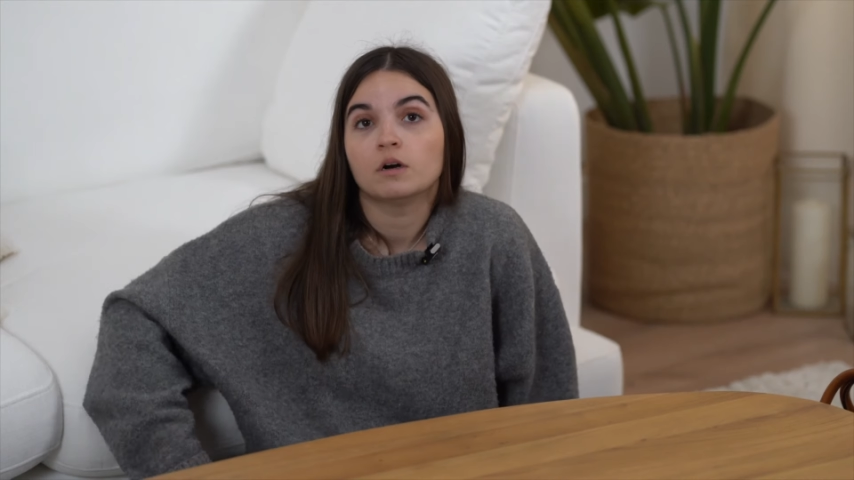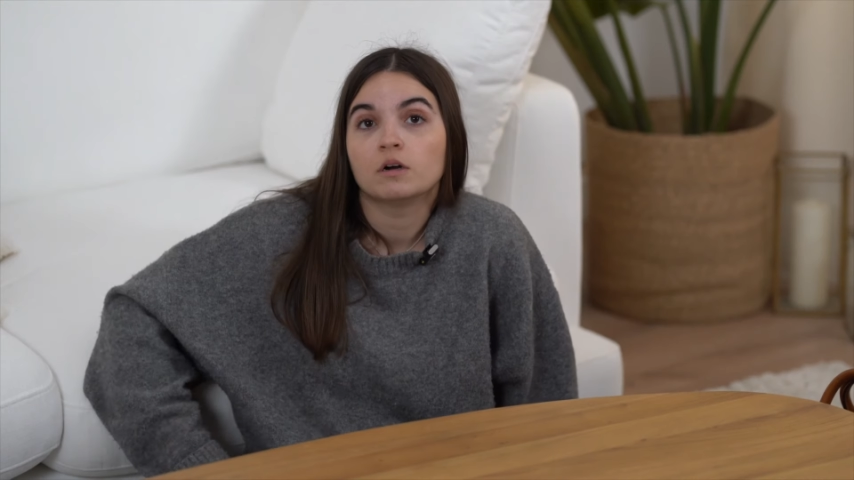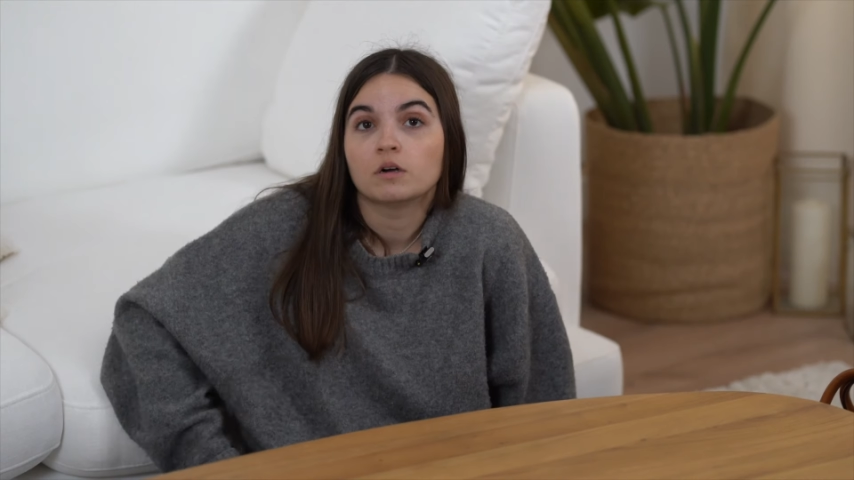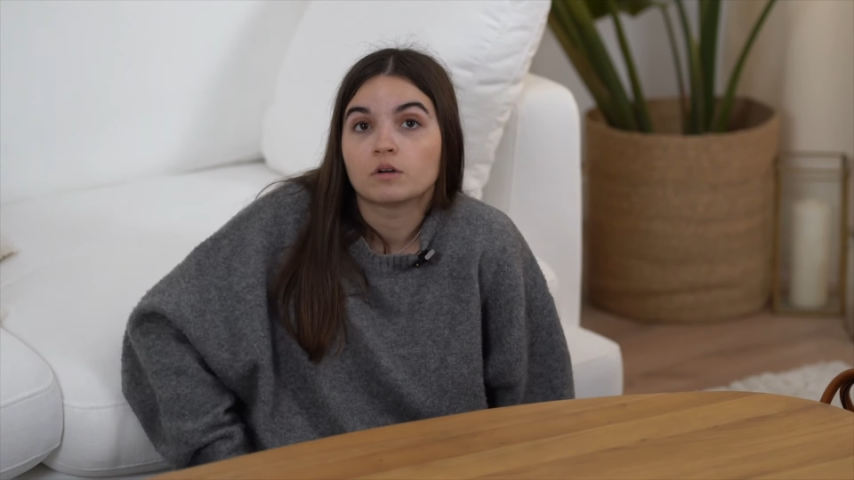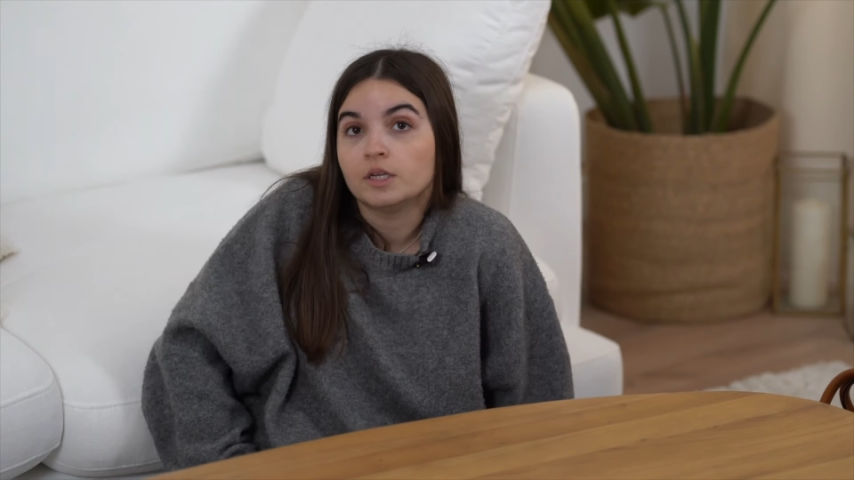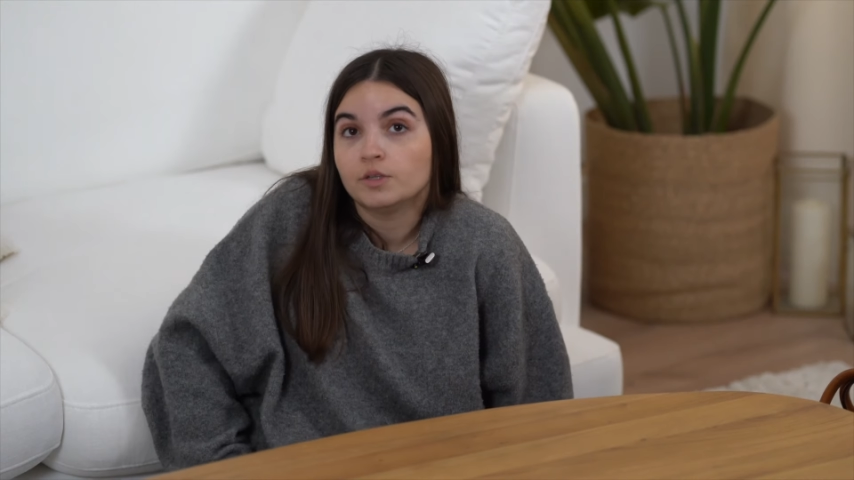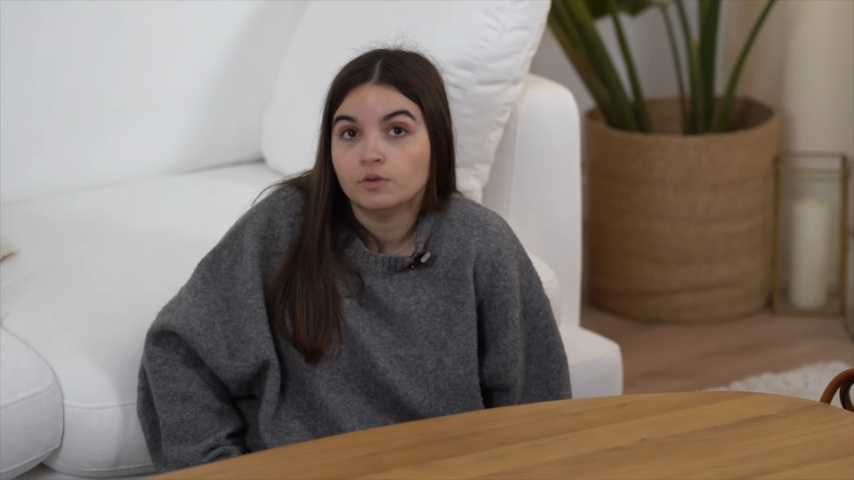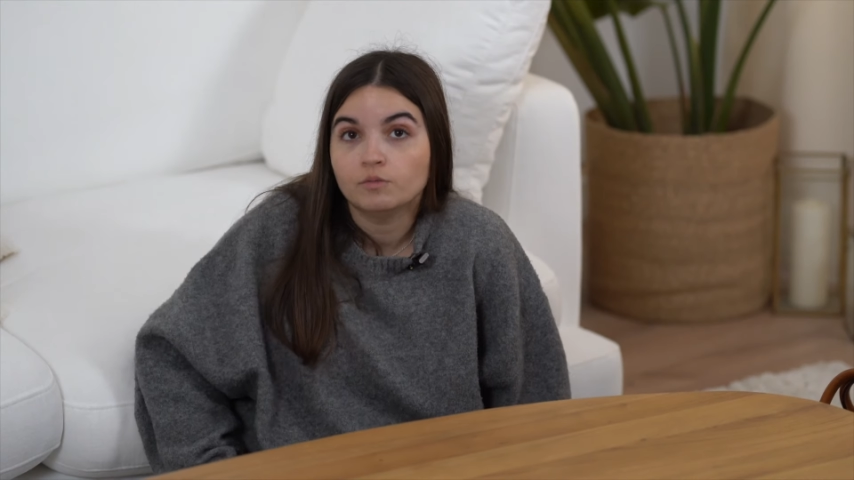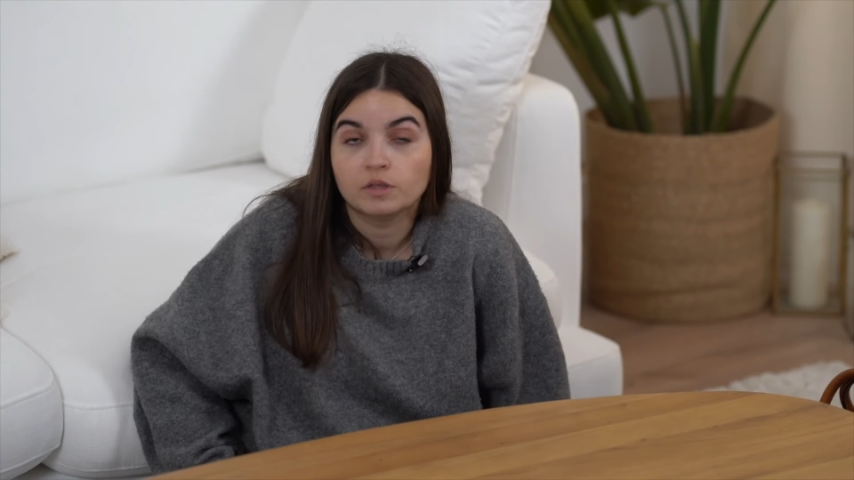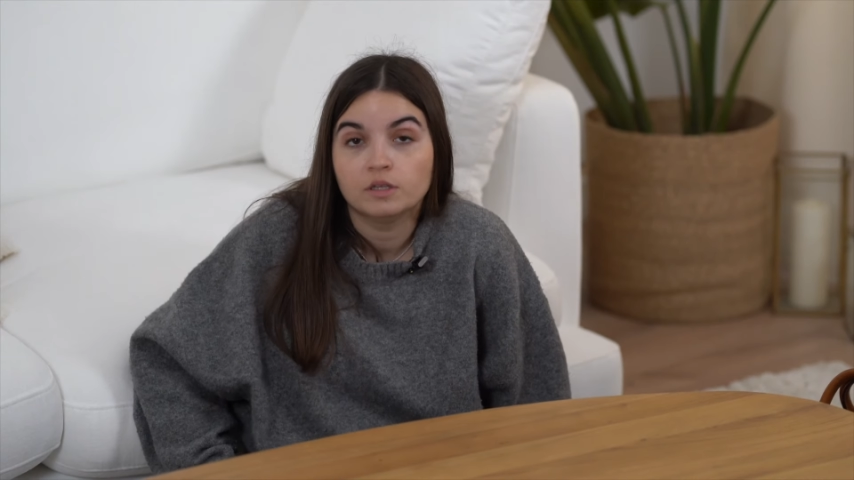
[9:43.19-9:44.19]
are only
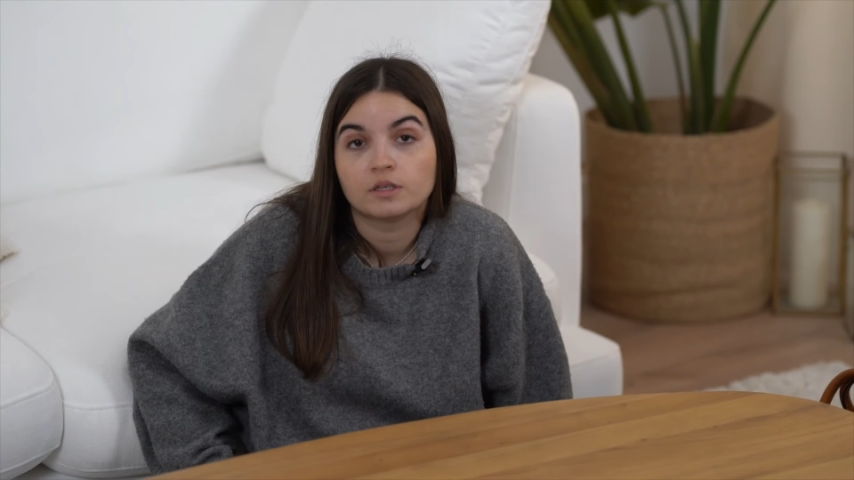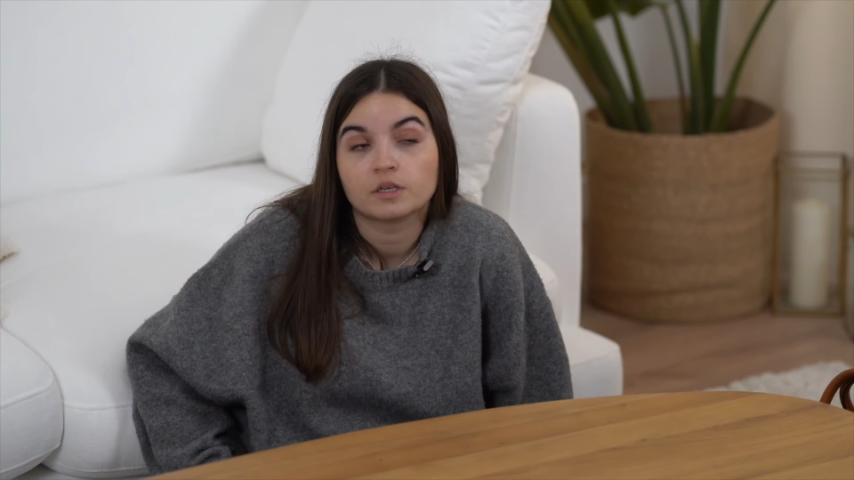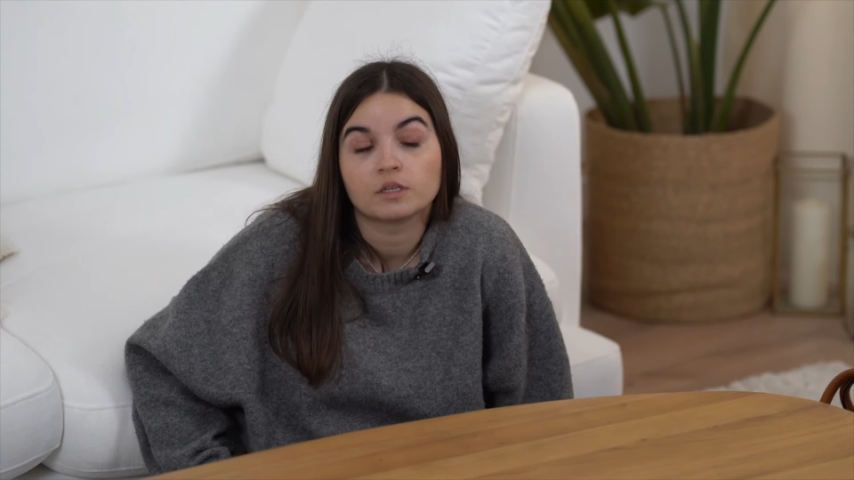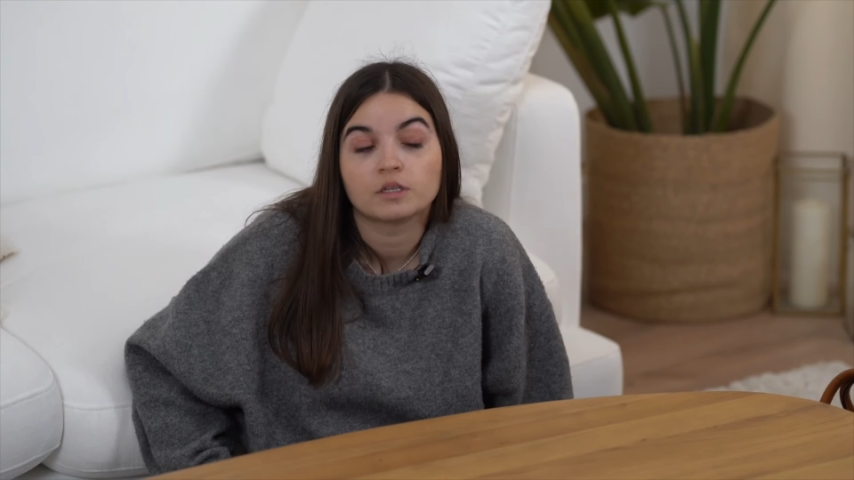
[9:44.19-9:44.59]
two with Vincent.